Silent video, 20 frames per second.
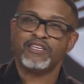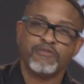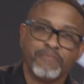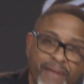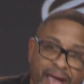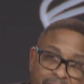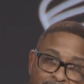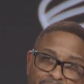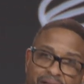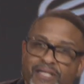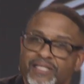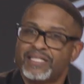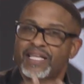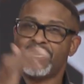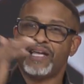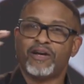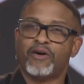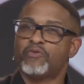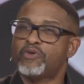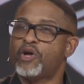you mad because
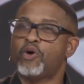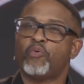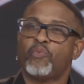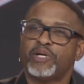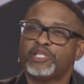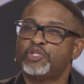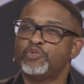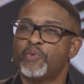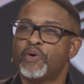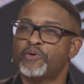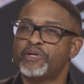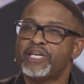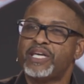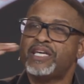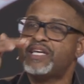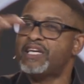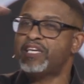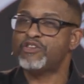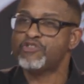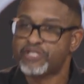they don't know what you want to
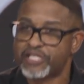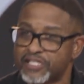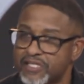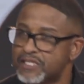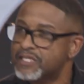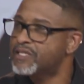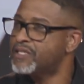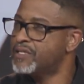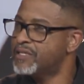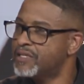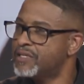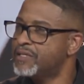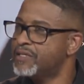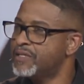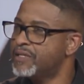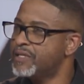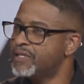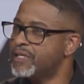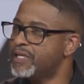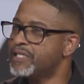eat, and you just,
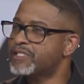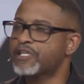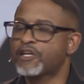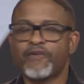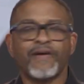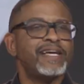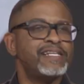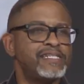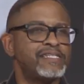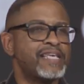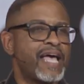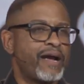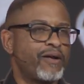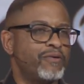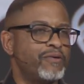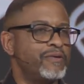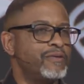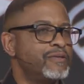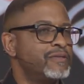it's the crazy cycle.